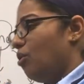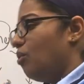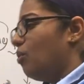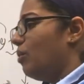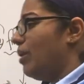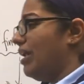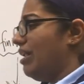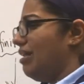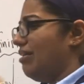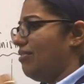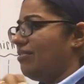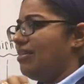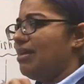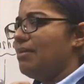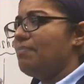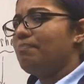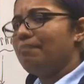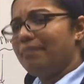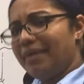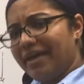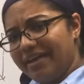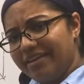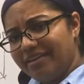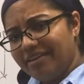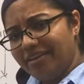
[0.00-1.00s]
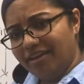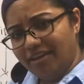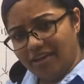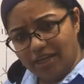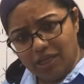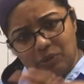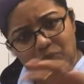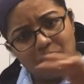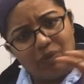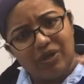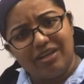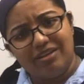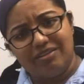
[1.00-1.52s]
what is dependent
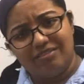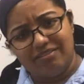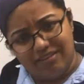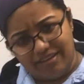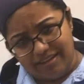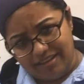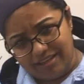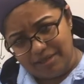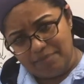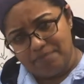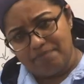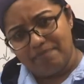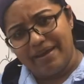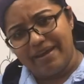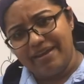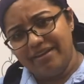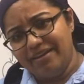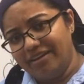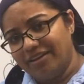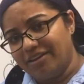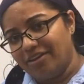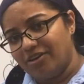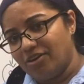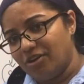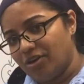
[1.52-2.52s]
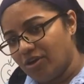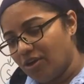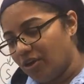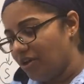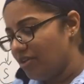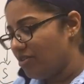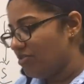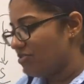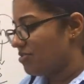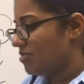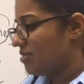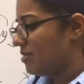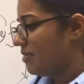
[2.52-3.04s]
and what is independent
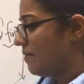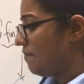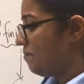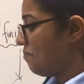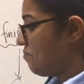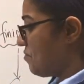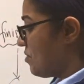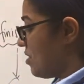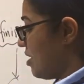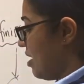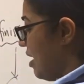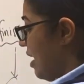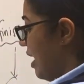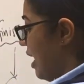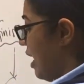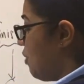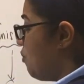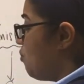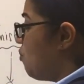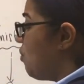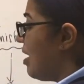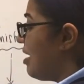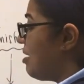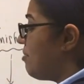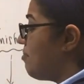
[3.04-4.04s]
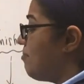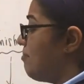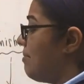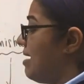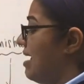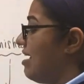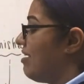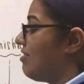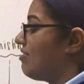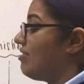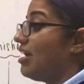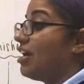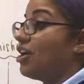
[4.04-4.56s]
clause, and what
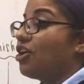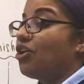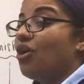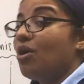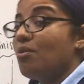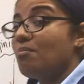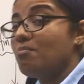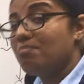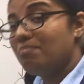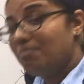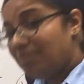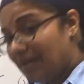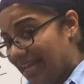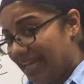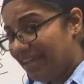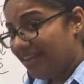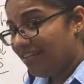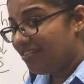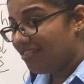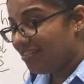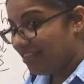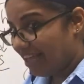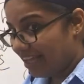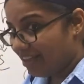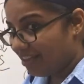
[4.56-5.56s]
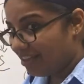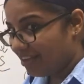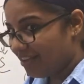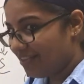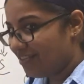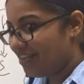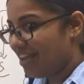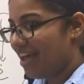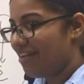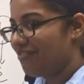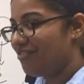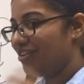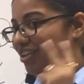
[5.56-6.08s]
makes a complete
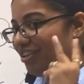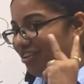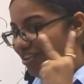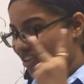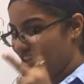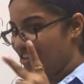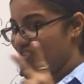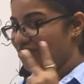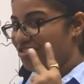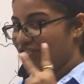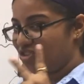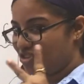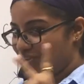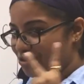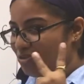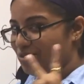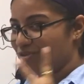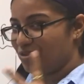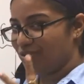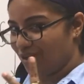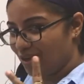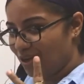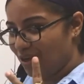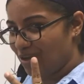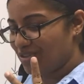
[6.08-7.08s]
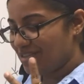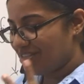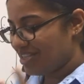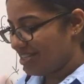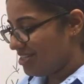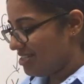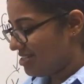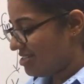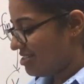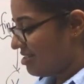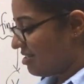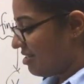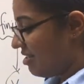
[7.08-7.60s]
sentence having these 2
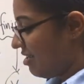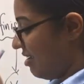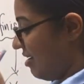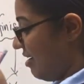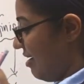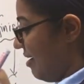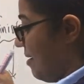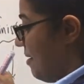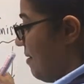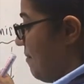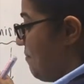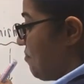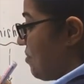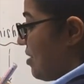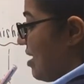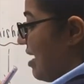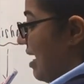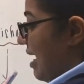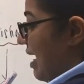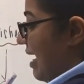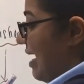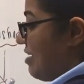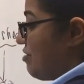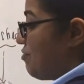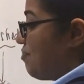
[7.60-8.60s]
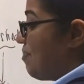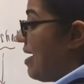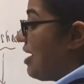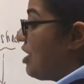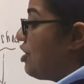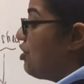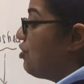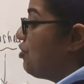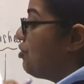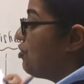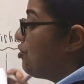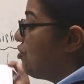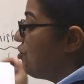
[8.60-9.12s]
clauses. I
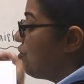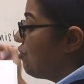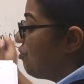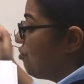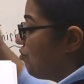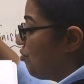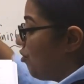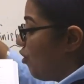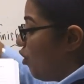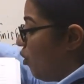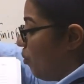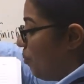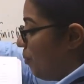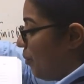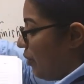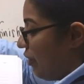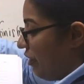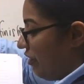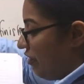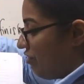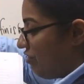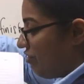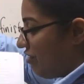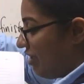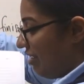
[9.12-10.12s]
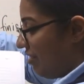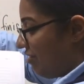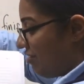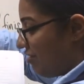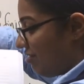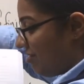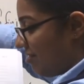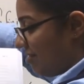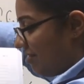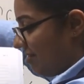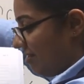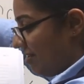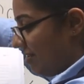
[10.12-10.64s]
expect you to do
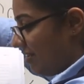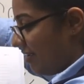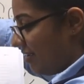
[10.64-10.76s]
4.6,